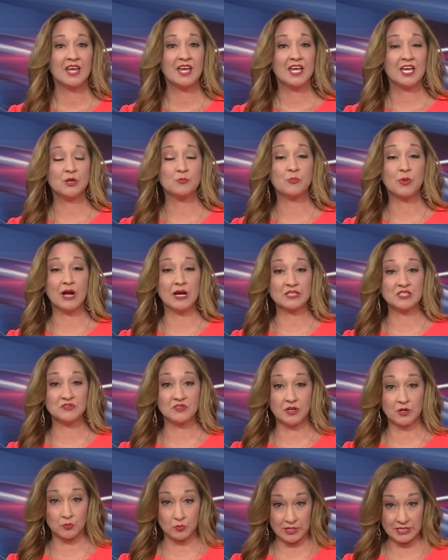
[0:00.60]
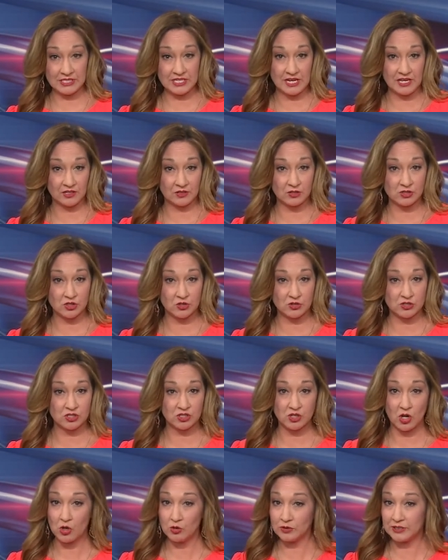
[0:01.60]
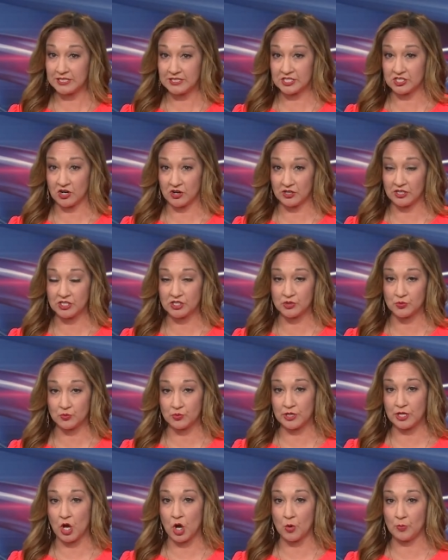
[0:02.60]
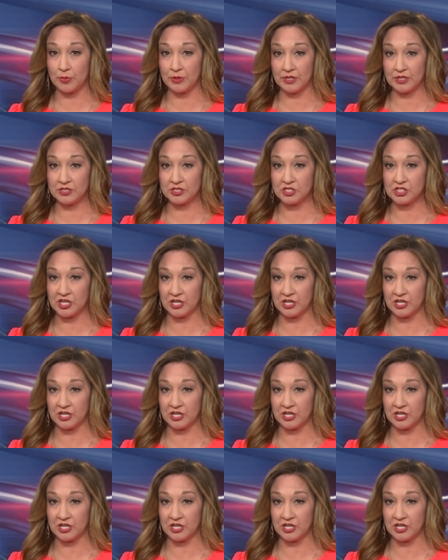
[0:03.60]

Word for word: In Brownsville, retailers are slowly starting to reopen.